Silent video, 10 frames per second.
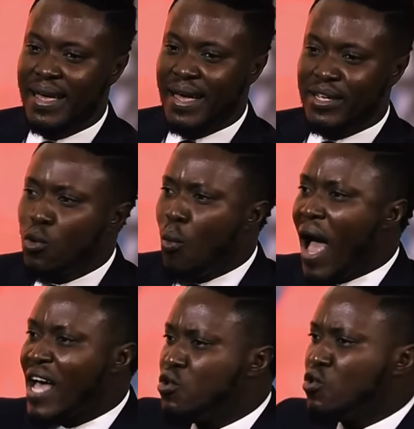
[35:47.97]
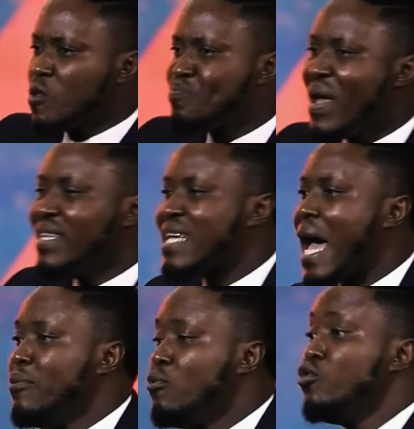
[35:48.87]
So as you spend
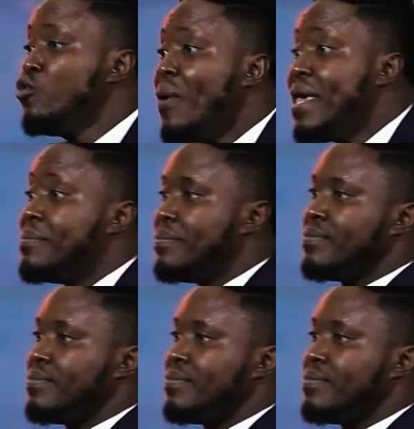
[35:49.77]
time, you know him.